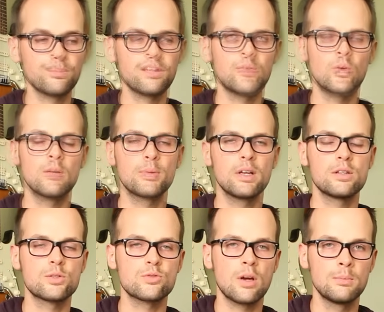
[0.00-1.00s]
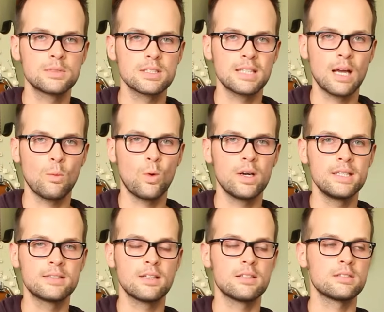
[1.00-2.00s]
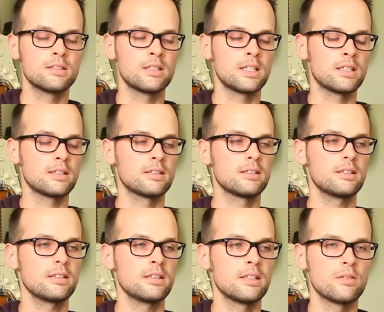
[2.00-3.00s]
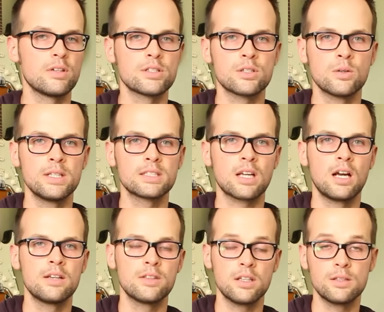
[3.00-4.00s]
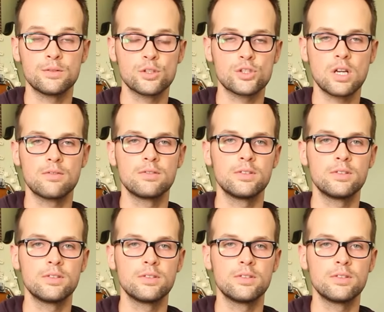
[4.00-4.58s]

If you want to put a strum to that, what he does in the original is kind of the shuffle